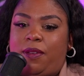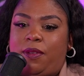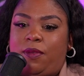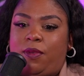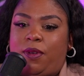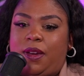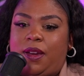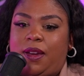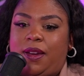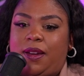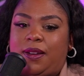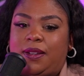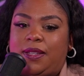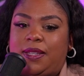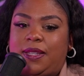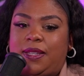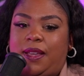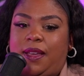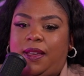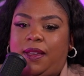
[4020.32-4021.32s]
it
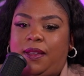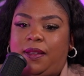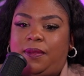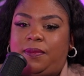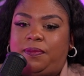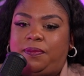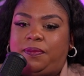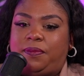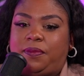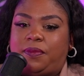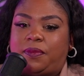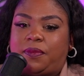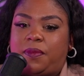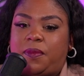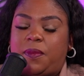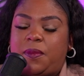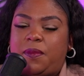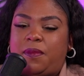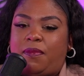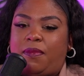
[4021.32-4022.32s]
works. And
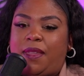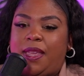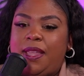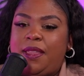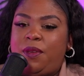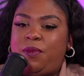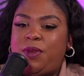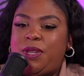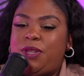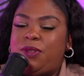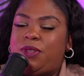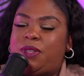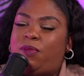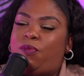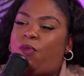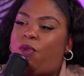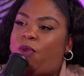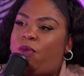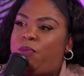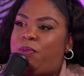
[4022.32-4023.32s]
we do
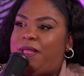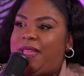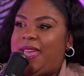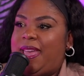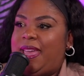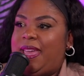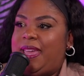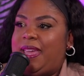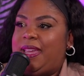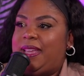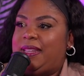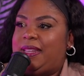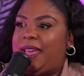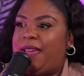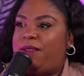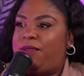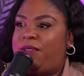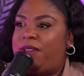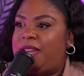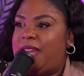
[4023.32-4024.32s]
some role playing and
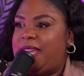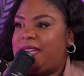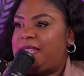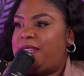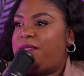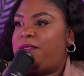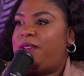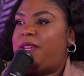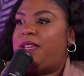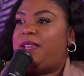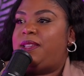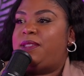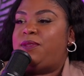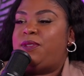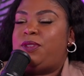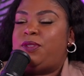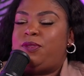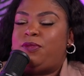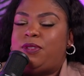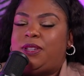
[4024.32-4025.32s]
like fun activities.
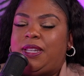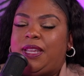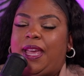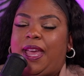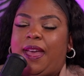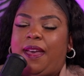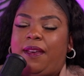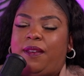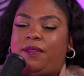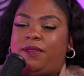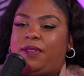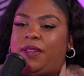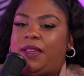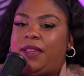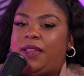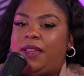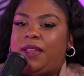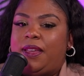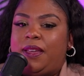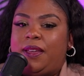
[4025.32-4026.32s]
We'd usually have
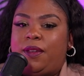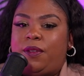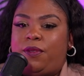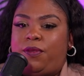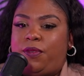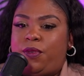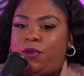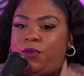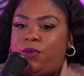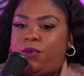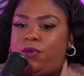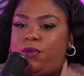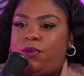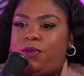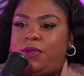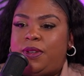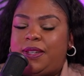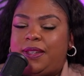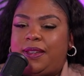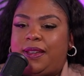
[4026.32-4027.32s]

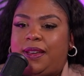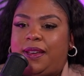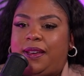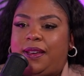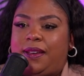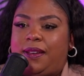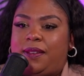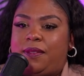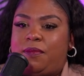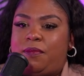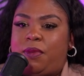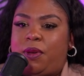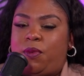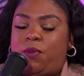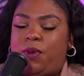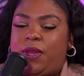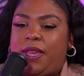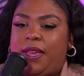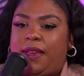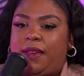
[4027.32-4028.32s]
food,
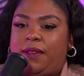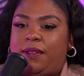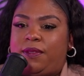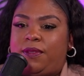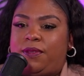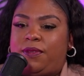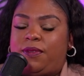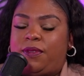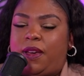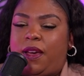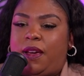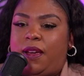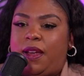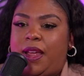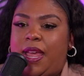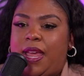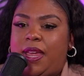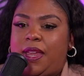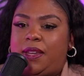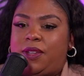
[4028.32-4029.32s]
but we have our
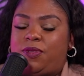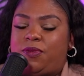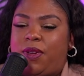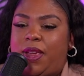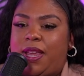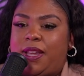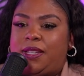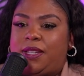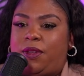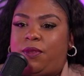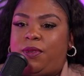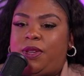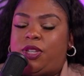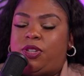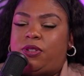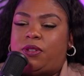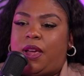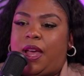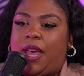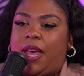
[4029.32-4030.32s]
age range that we
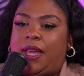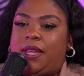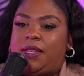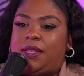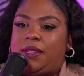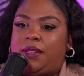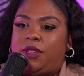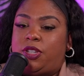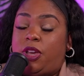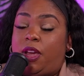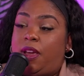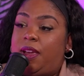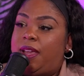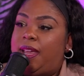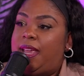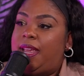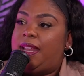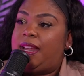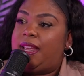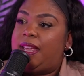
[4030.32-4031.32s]
try to
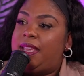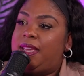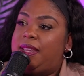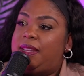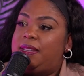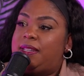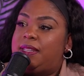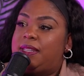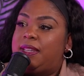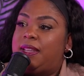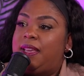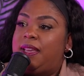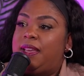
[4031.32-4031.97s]
target is